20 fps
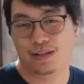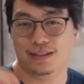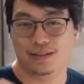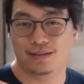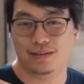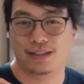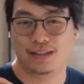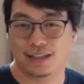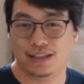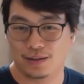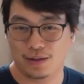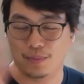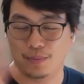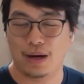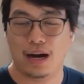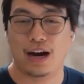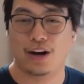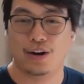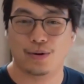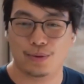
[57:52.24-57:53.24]
and get a
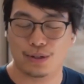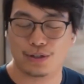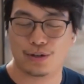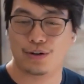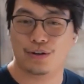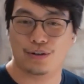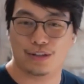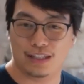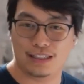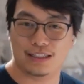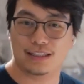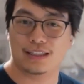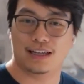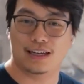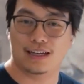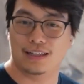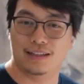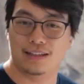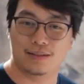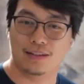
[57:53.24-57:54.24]
higher return, let's
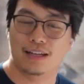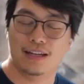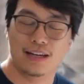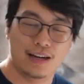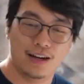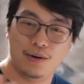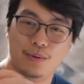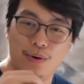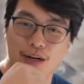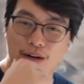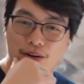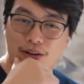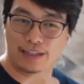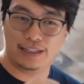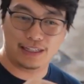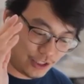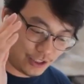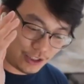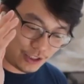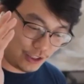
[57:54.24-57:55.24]
say, and whatever.
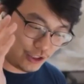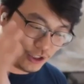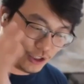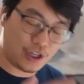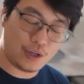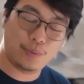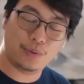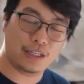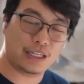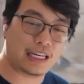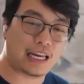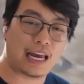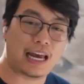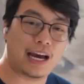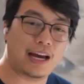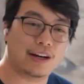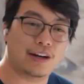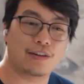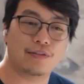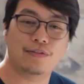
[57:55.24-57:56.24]
They just legitimately
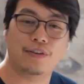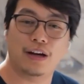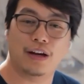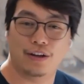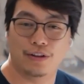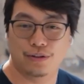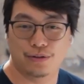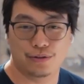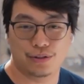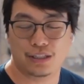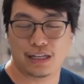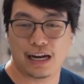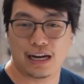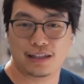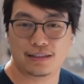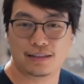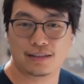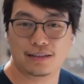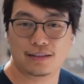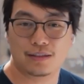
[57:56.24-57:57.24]
cannot file those
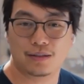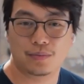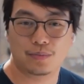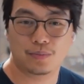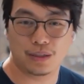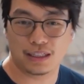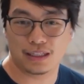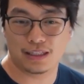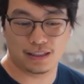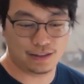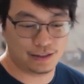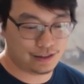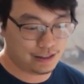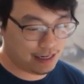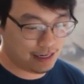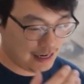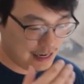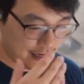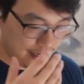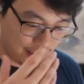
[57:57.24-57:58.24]
taxes
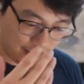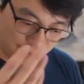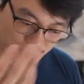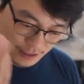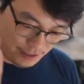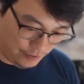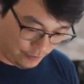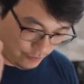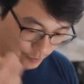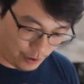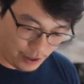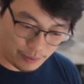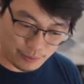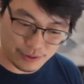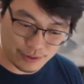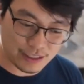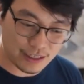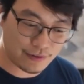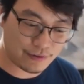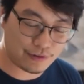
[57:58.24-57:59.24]
because they've
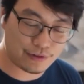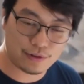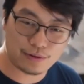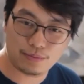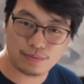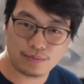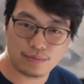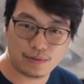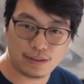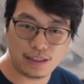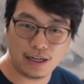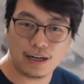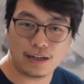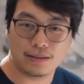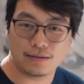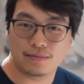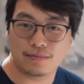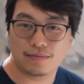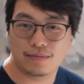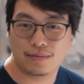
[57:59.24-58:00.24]
probably never
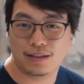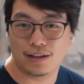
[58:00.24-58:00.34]
done